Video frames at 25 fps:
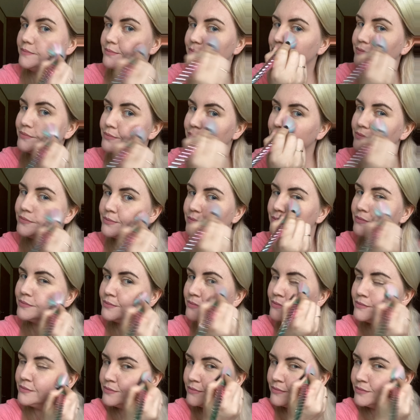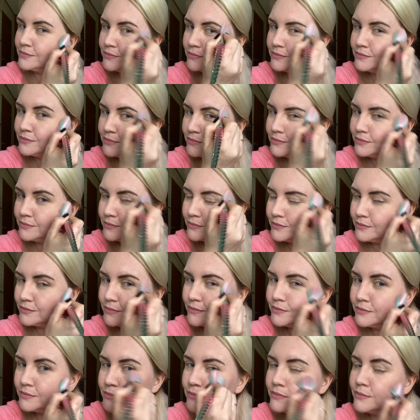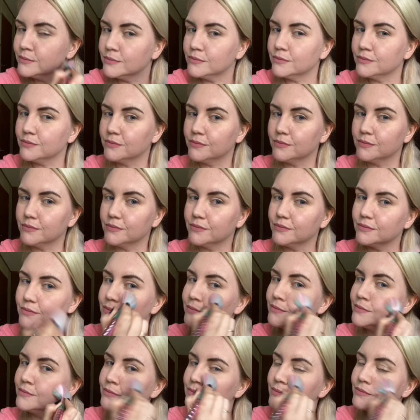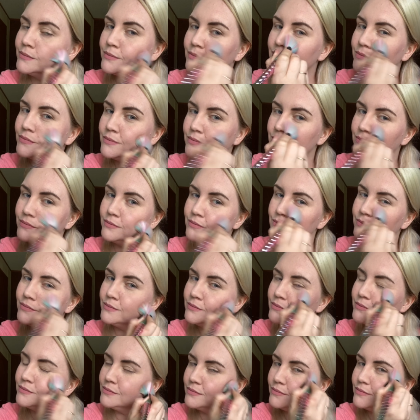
Nothing is said.